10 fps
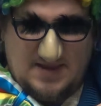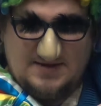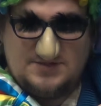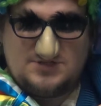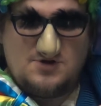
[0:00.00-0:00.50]

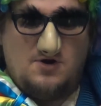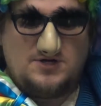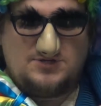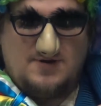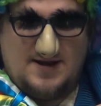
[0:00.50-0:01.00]
and it's
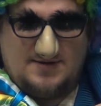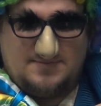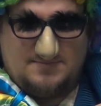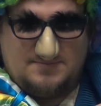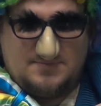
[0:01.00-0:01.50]
not a train.
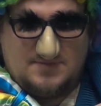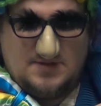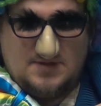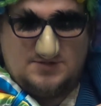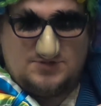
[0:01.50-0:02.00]

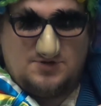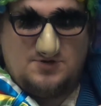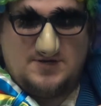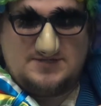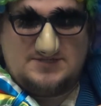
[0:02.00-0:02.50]
So
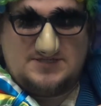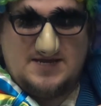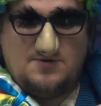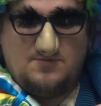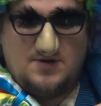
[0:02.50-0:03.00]
you can
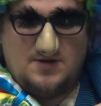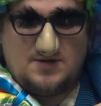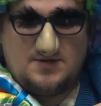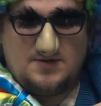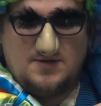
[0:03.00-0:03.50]
see it
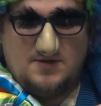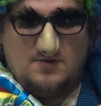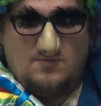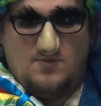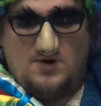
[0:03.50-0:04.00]
work.
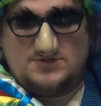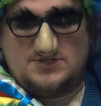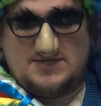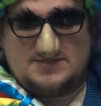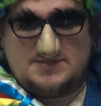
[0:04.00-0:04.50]

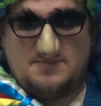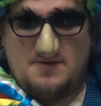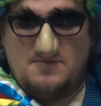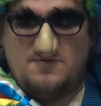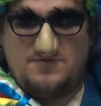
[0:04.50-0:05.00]
Watch this. I'm going
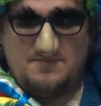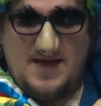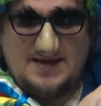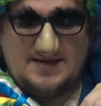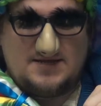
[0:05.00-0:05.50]
to move the
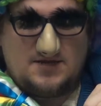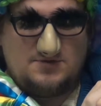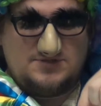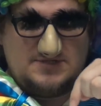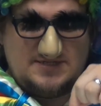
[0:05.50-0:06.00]
magnet
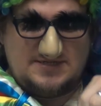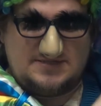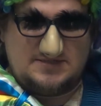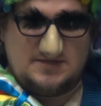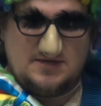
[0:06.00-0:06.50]
closer to
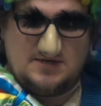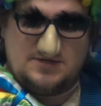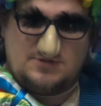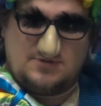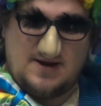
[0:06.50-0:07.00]
this
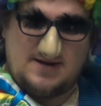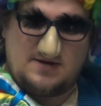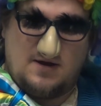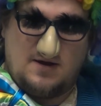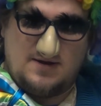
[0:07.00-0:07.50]
train
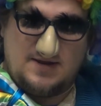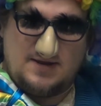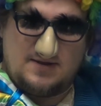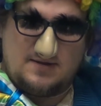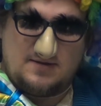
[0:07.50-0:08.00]
car
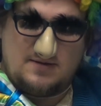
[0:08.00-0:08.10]
here.